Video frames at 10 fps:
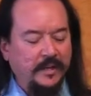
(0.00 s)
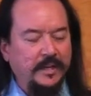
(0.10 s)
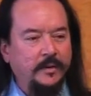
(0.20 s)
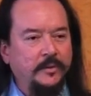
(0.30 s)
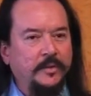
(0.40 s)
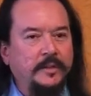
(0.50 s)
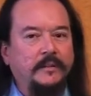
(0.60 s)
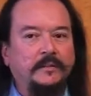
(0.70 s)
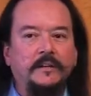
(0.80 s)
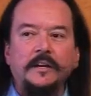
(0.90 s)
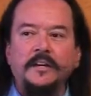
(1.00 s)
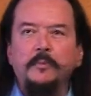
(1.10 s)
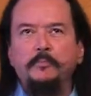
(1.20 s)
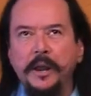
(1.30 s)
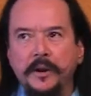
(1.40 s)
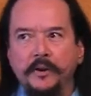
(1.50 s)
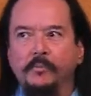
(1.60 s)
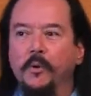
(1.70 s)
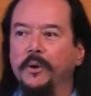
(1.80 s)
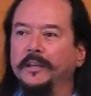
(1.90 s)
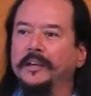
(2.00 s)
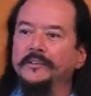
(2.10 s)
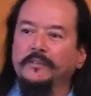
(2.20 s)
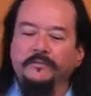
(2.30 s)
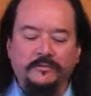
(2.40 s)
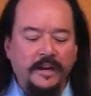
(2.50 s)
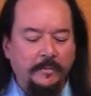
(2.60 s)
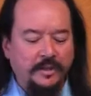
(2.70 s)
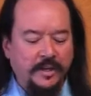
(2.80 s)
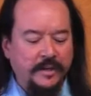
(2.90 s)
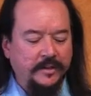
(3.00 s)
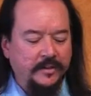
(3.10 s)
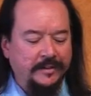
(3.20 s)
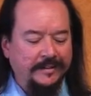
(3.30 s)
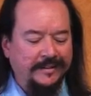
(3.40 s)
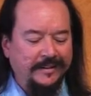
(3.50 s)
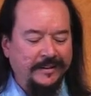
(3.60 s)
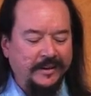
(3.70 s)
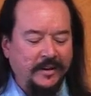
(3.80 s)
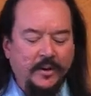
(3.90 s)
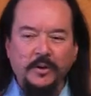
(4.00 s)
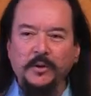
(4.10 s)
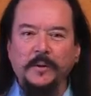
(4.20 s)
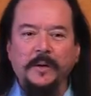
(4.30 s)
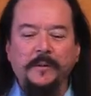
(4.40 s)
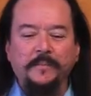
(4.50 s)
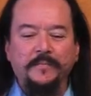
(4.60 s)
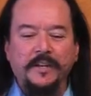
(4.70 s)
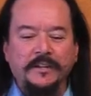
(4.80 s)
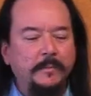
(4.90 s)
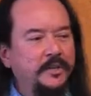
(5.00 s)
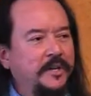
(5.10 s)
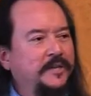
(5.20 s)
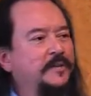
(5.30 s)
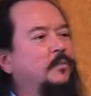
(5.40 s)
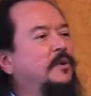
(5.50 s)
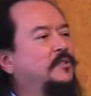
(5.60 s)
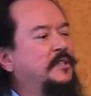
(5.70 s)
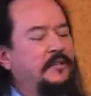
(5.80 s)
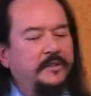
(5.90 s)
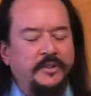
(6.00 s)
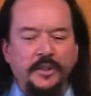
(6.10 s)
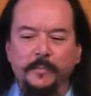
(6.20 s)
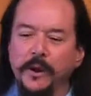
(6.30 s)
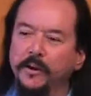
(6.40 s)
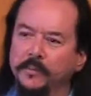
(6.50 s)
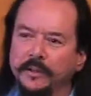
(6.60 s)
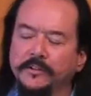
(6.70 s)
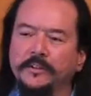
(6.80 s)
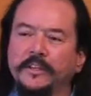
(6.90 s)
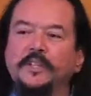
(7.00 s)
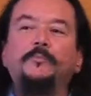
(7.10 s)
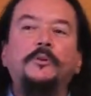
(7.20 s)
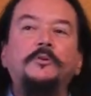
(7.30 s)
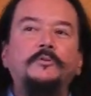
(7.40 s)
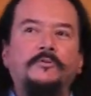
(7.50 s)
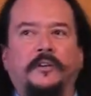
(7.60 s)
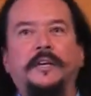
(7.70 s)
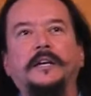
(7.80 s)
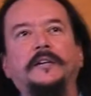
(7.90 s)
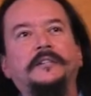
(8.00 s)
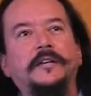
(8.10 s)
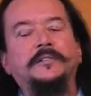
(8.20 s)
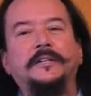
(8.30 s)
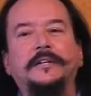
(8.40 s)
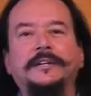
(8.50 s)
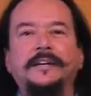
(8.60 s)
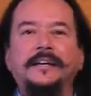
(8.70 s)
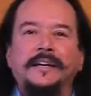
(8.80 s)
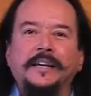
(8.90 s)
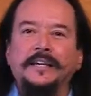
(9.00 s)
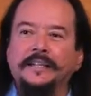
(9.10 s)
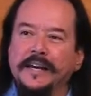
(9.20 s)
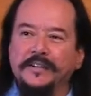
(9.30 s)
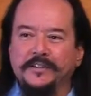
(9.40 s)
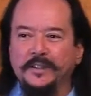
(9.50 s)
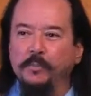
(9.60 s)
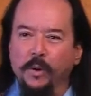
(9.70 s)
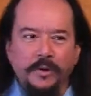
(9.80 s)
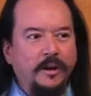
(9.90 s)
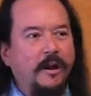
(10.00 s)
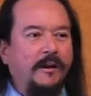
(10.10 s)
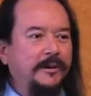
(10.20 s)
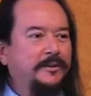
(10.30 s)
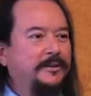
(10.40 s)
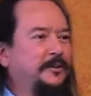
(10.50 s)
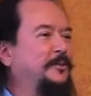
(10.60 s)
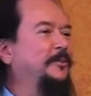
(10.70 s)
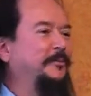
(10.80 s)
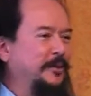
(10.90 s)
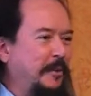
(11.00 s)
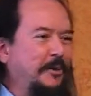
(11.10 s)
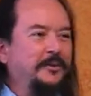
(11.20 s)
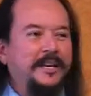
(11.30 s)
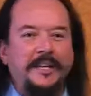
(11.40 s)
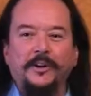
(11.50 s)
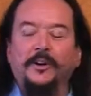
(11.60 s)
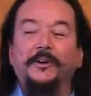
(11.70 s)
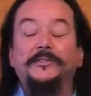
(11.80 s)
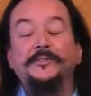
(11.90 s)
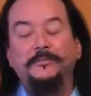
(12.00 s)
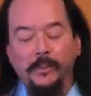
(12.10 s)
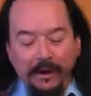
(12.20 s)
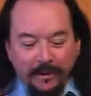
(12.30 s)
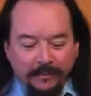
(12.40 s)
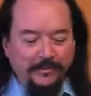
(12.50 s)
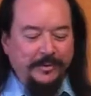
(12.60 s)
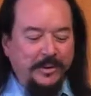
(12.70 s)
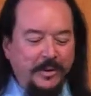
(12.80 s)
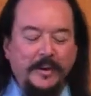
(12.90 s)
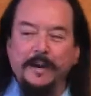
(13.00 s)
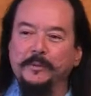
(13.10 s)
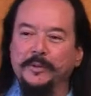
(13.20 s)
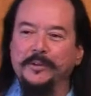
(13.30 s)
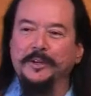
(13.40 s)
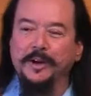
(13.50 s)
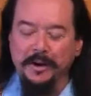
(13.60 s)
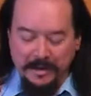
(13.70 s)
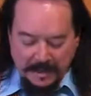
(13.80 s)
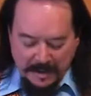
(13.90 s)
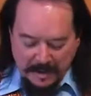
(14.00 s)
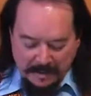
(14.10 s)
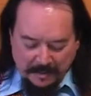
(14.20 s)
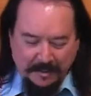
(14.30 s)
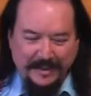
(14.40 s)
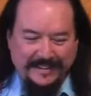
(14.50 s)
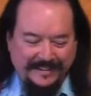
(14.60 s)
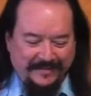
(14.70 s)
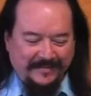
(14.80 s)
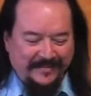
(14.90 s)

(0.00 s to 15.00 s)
He was a competitor, more or less, of Thomas Edison, who Thomas Edison once did this experiment to disprove Nikola Tesla, and he attached this poor dog to some alternating currents. Well, you know what happened to the dog, but